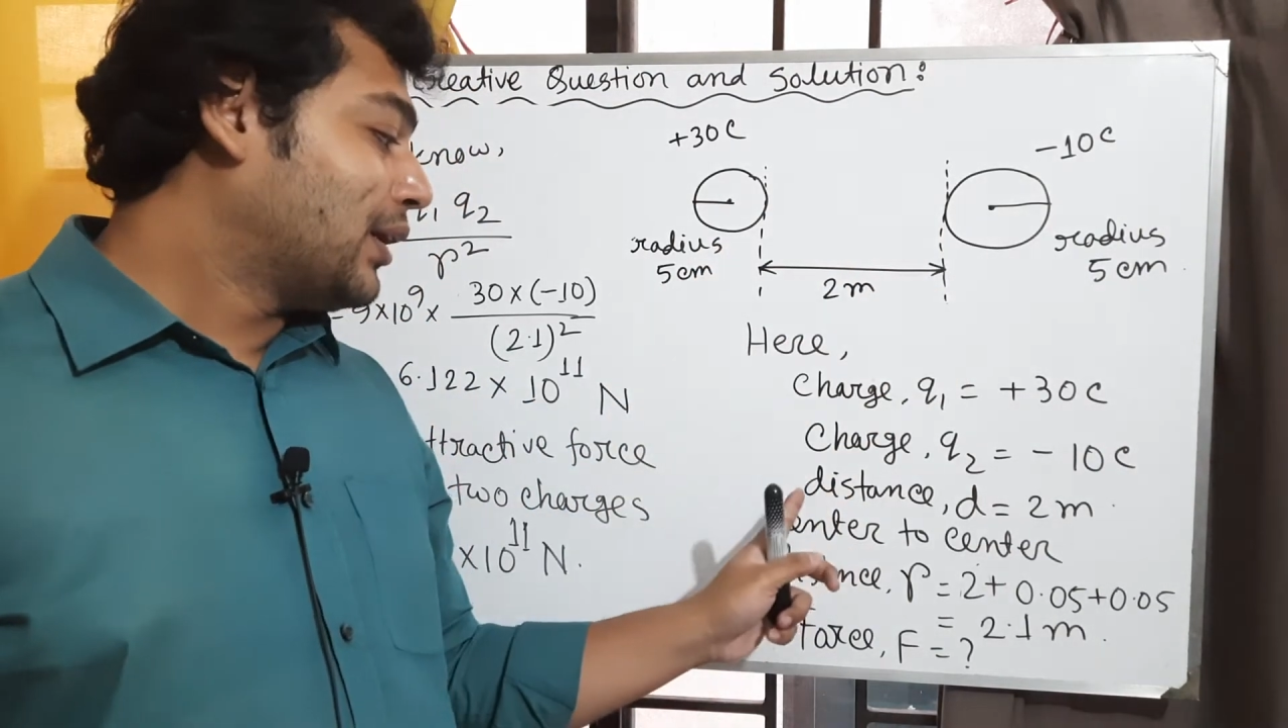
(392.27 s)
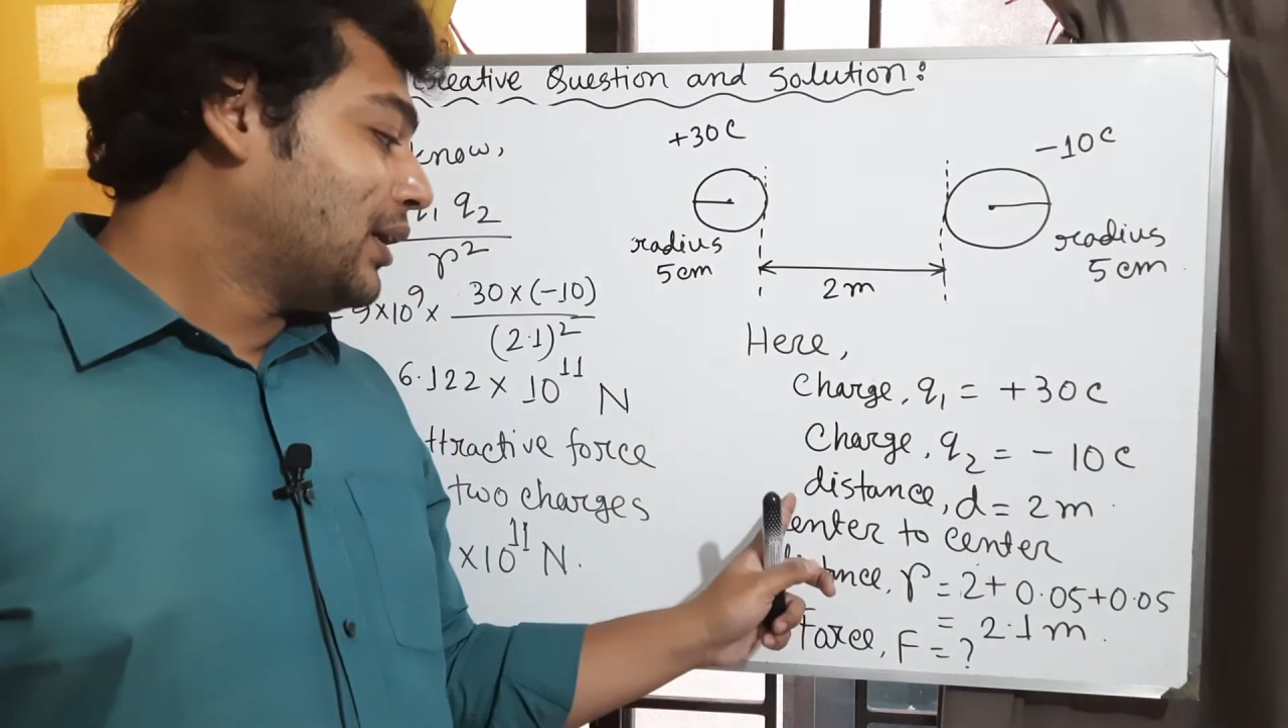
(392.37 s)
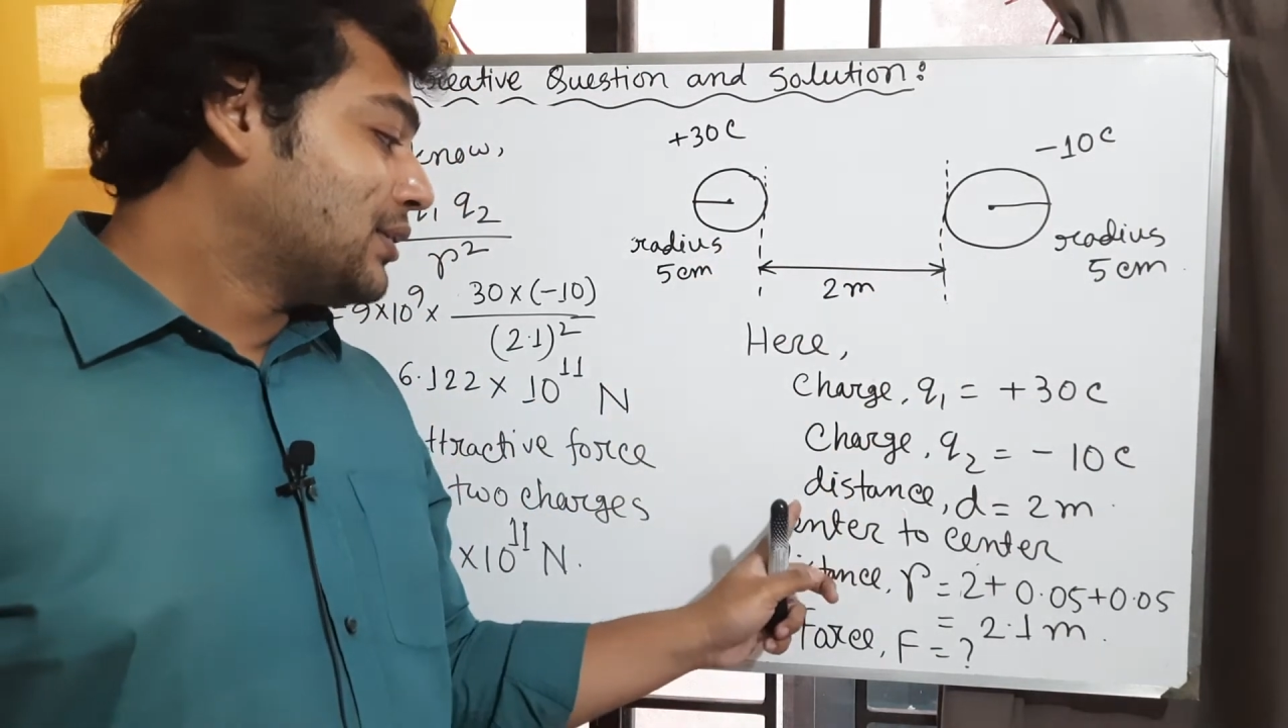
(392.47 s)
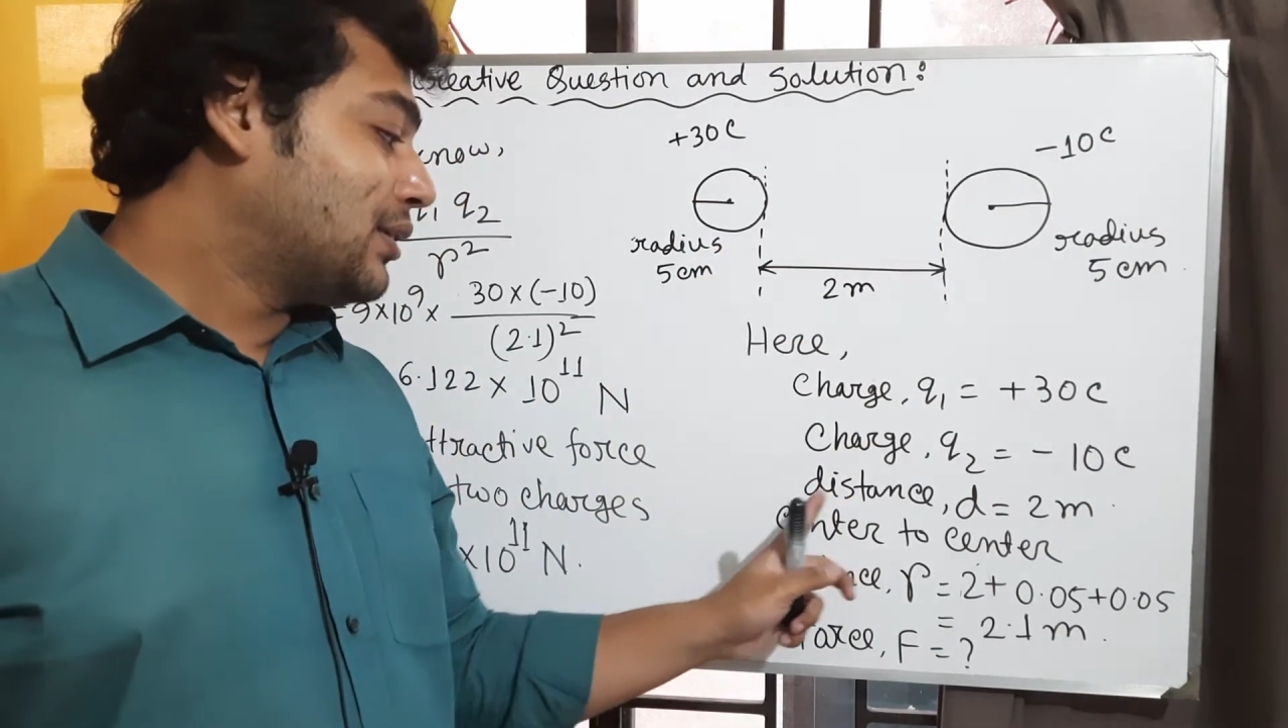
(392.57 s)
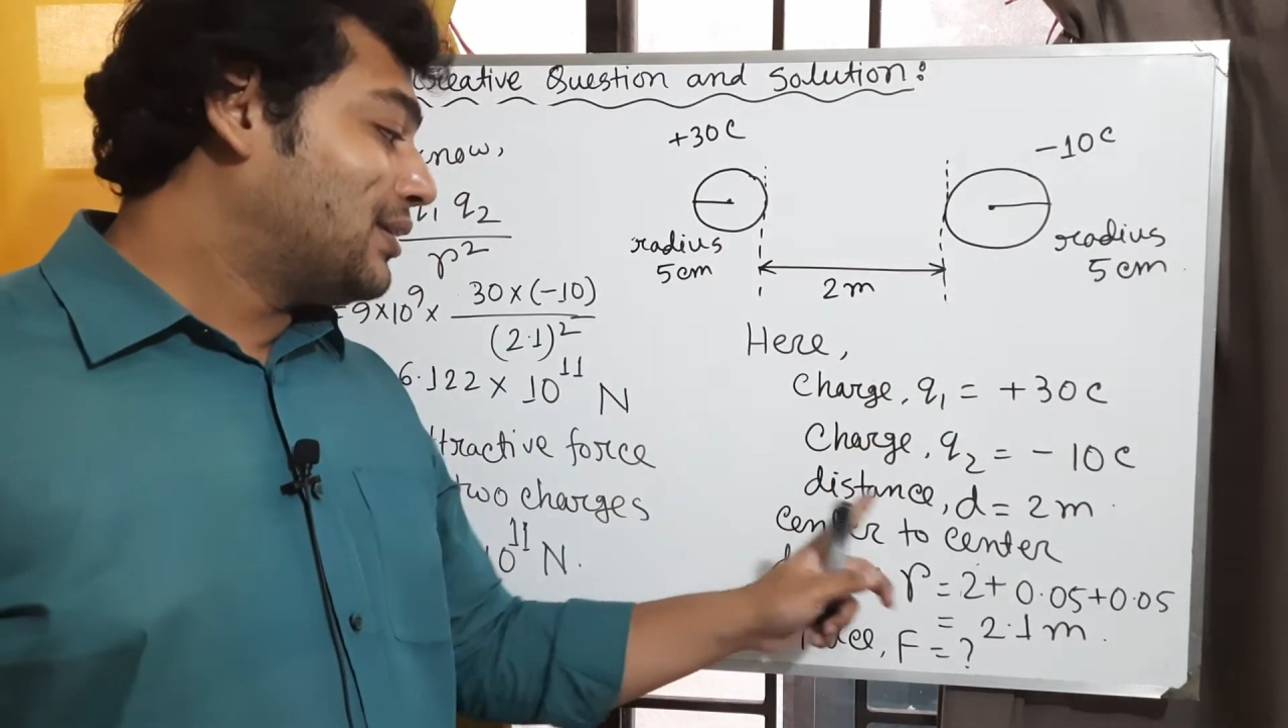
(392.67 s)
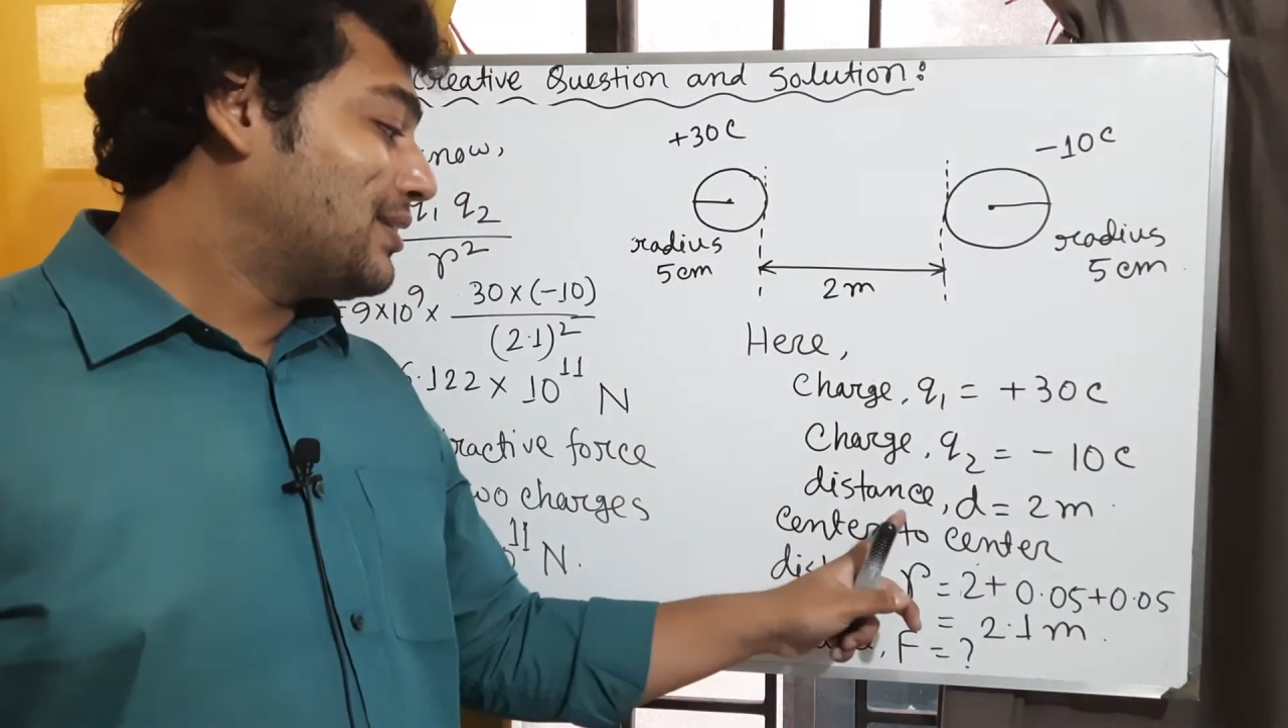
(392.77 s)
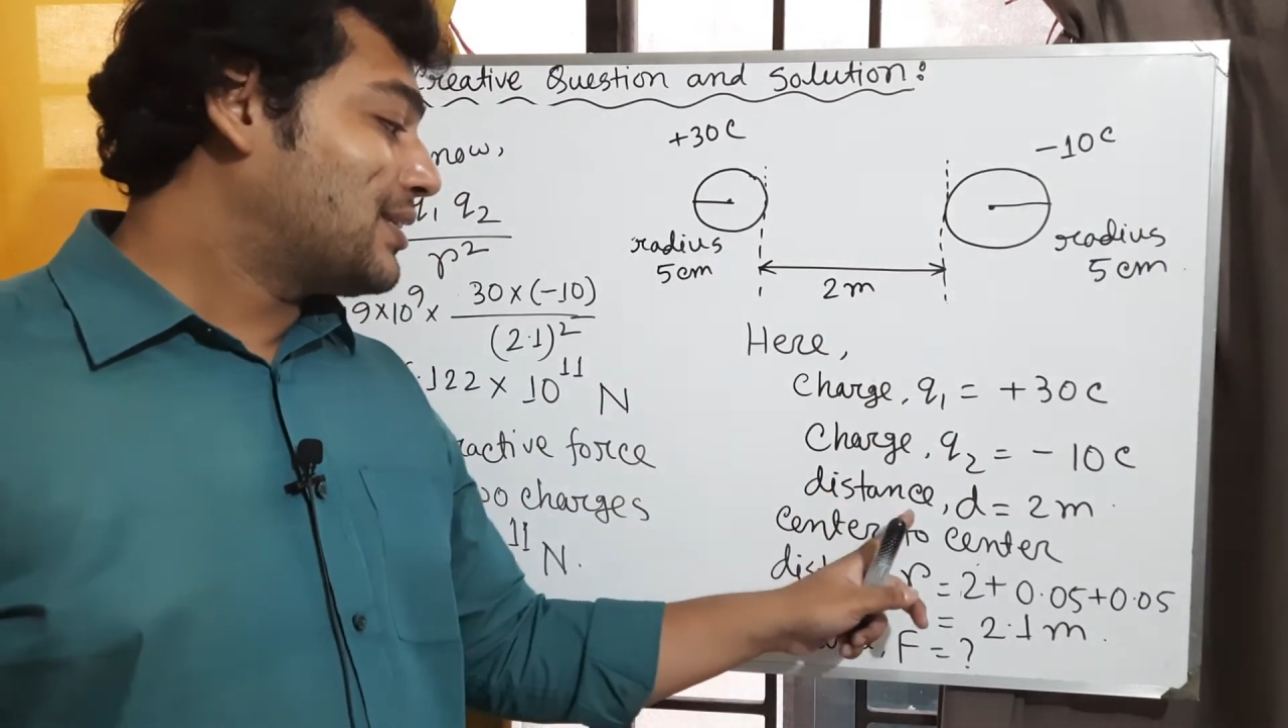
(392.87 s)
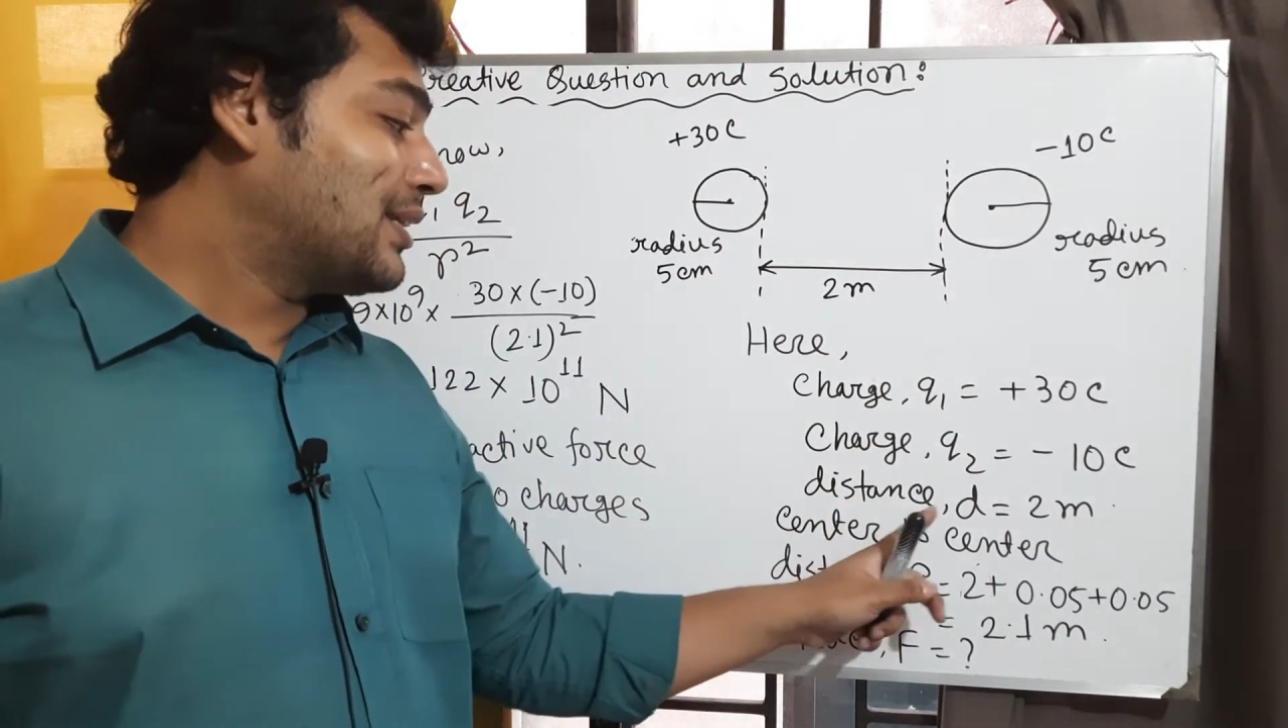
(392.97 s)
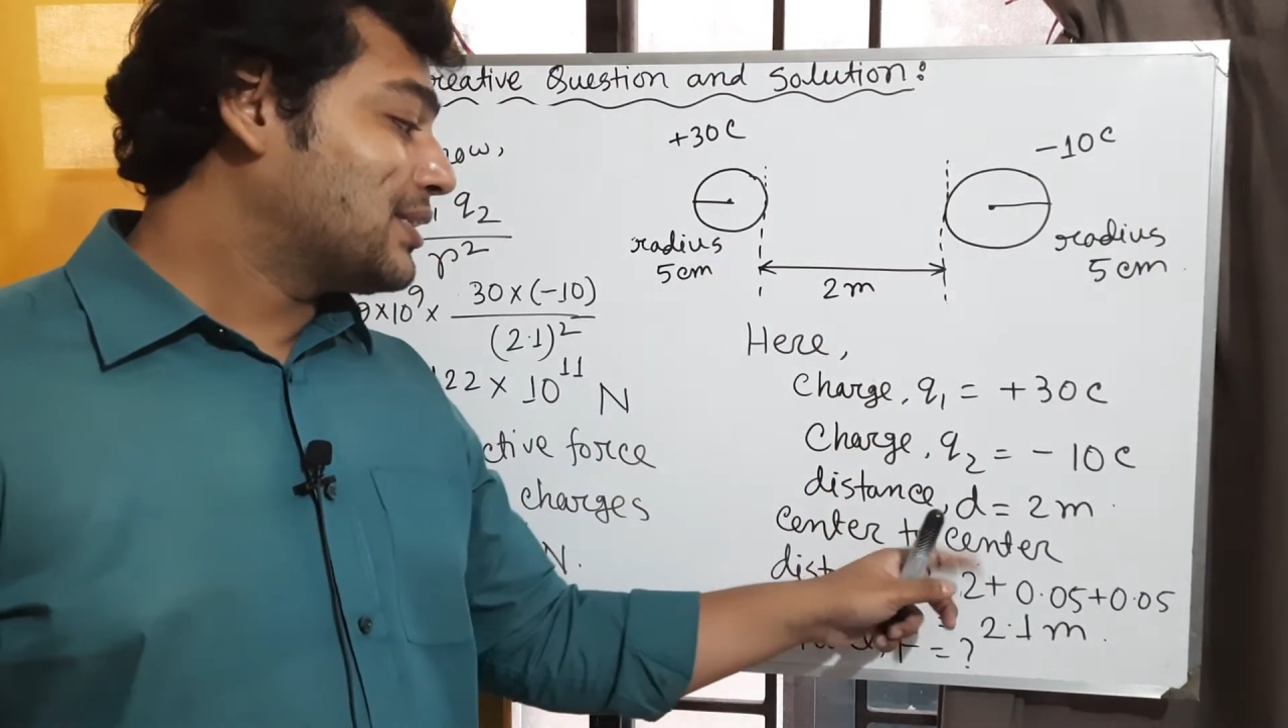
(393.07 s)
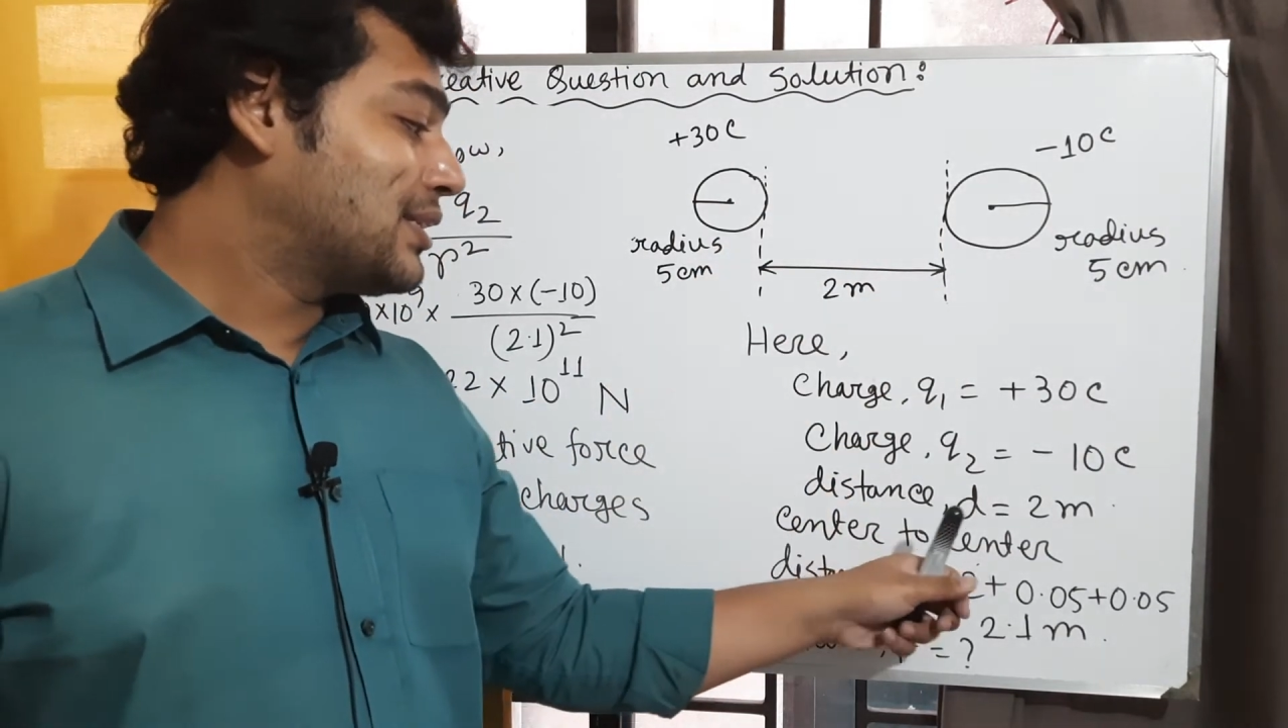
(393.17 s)
So,
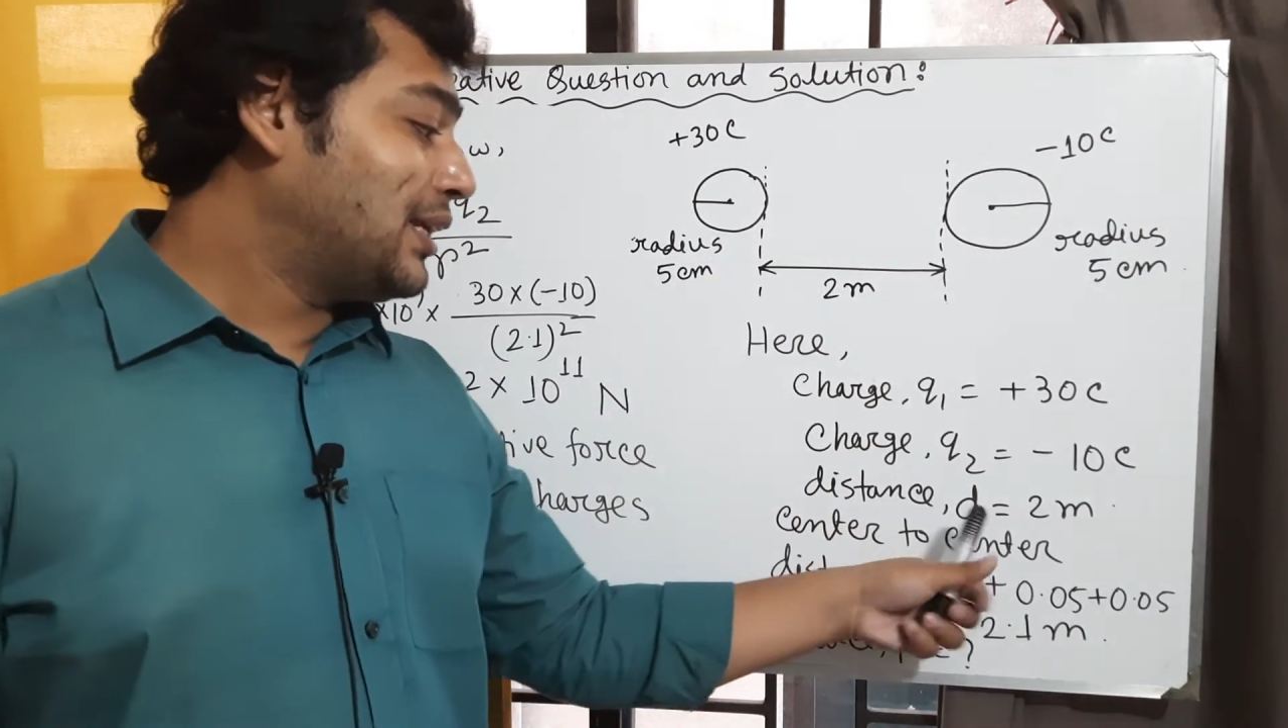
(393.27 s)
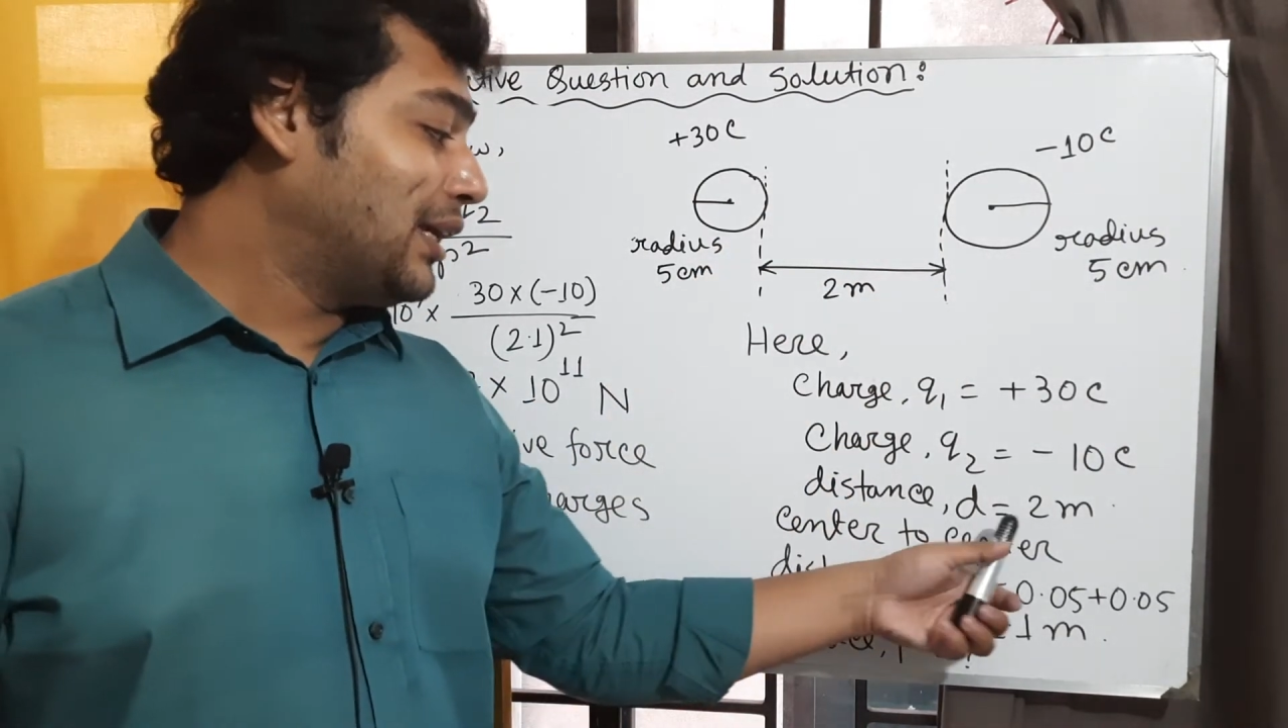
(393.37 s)
distance D